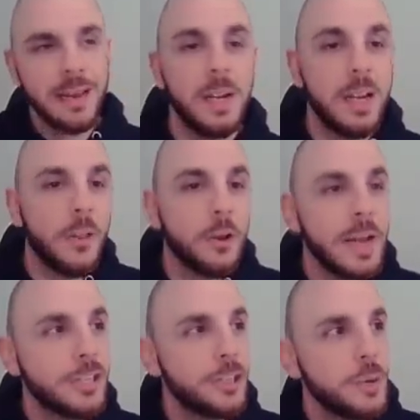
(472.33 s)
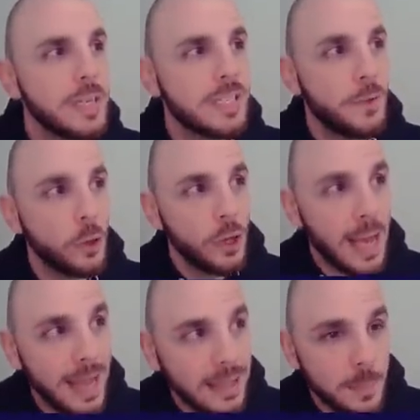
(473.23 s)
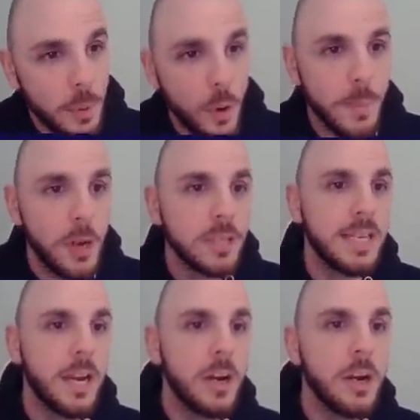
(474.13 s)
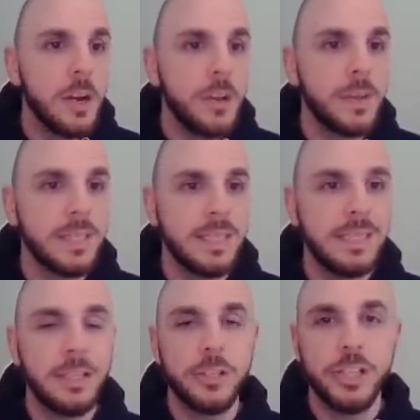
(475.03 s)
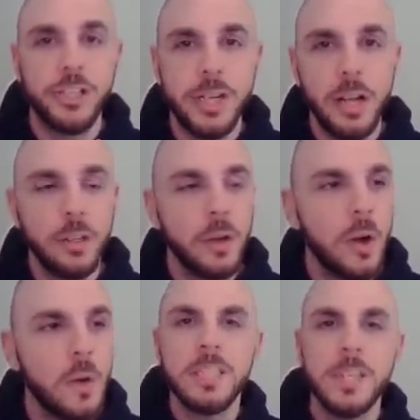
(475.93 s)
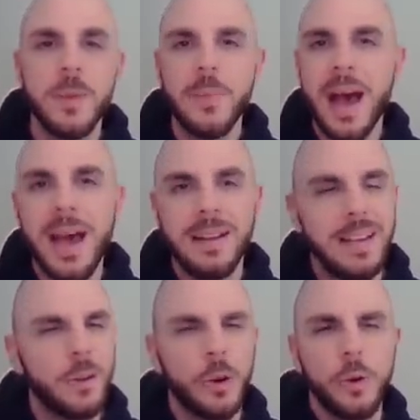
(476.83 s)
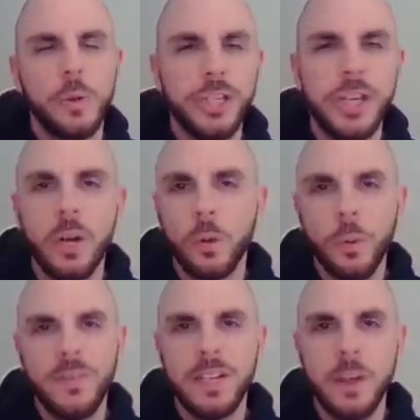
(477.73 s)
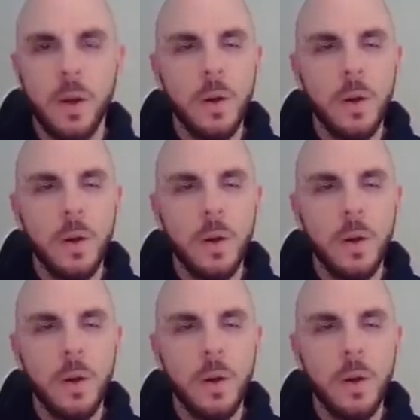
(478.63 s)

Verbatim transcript: Another issue is, if you look at the Pokeballs here, you could see that there's a Chanel logo. Some of them had either Gucci or Louis Vuitton.